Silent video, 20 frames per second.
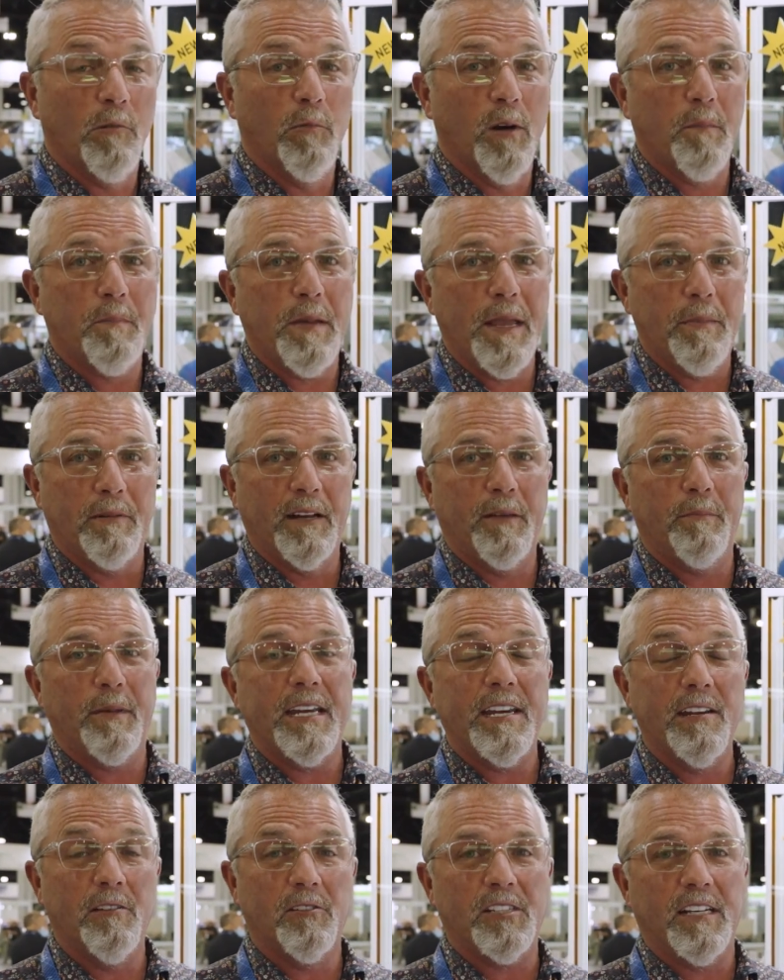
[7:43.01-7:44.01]
where people have
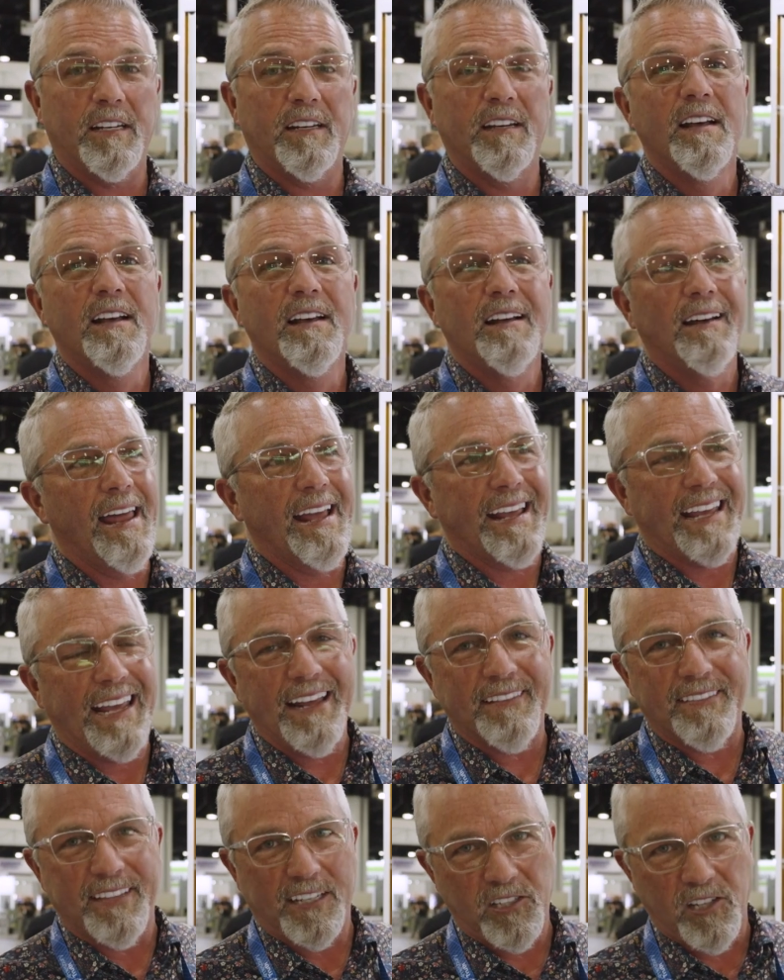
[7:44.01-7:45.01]
been using like
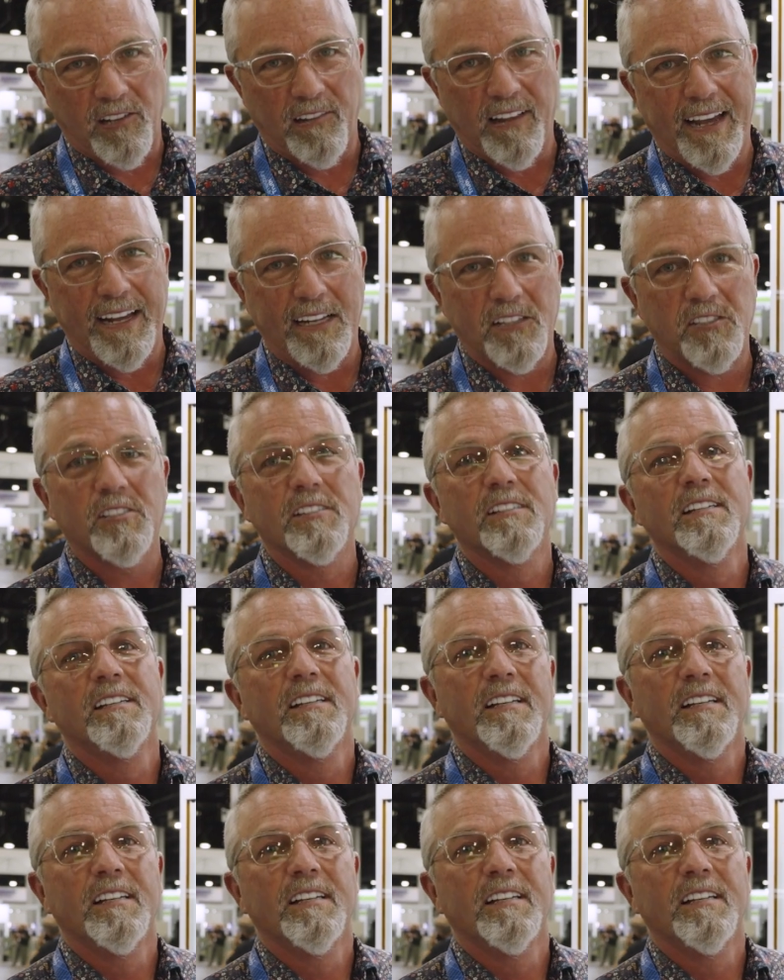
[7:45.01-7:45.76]
1/8-inch glass,